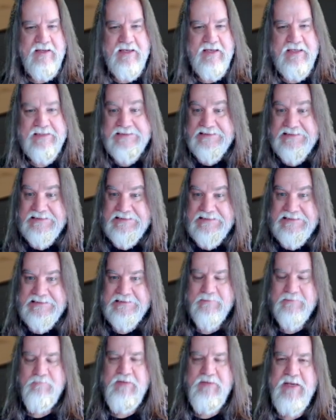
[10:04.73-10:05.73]
Like,
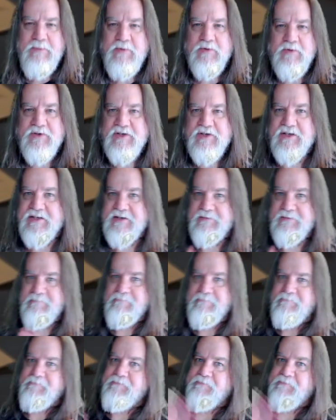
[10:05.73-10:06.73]
people were
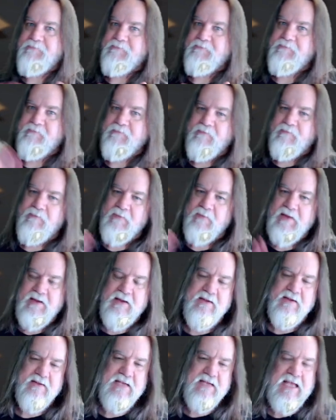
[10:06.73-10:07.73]
just
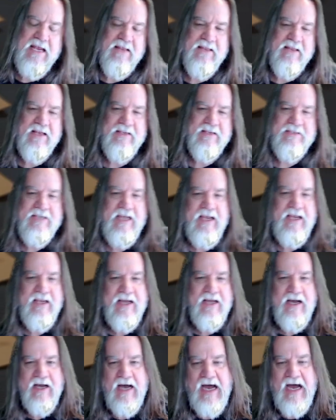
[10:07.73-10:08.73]
getting that tank.
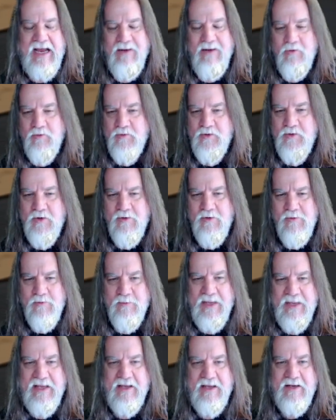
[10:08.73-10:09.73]
I don't know,
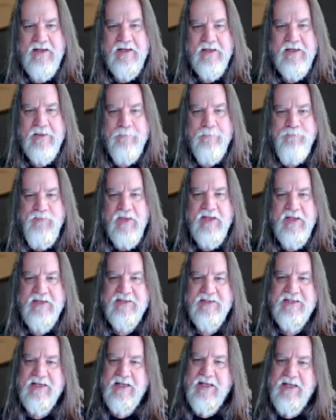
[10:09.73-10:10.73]
man.
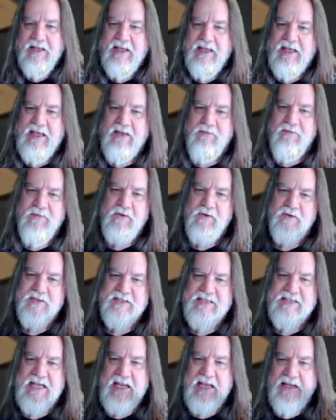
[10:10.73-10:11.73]
Because if they're
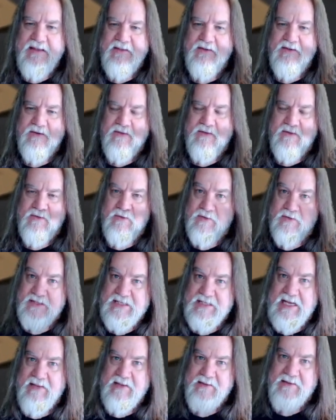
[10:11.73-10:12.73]
saying
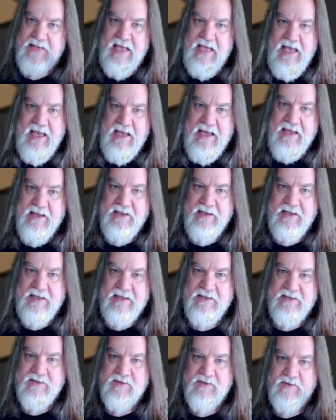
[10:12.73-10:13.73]
that the egg
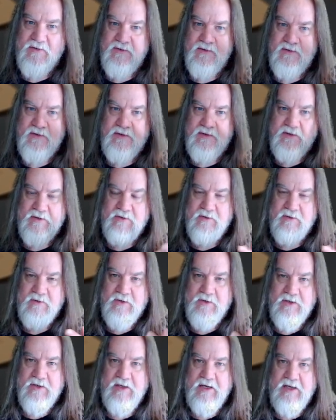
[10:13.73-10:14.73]
is the
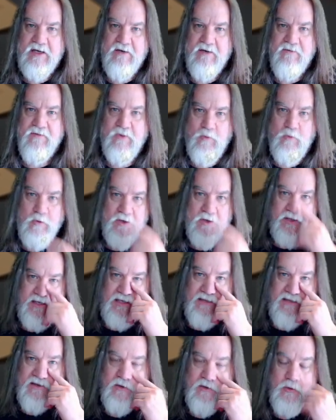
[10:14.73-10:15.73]
look of the
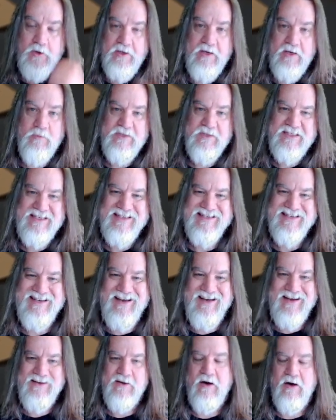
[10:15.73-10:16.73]
Quillian was
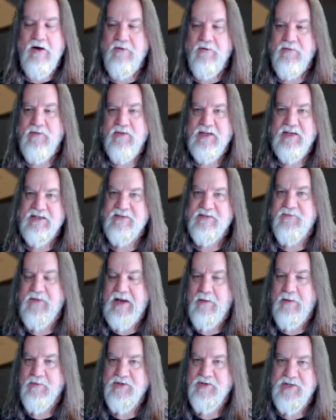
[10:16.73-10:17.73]
designed off of this
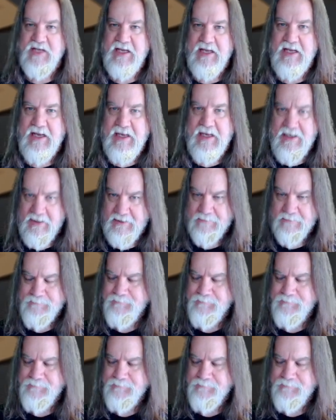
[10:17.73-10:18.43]
Fabergé egg.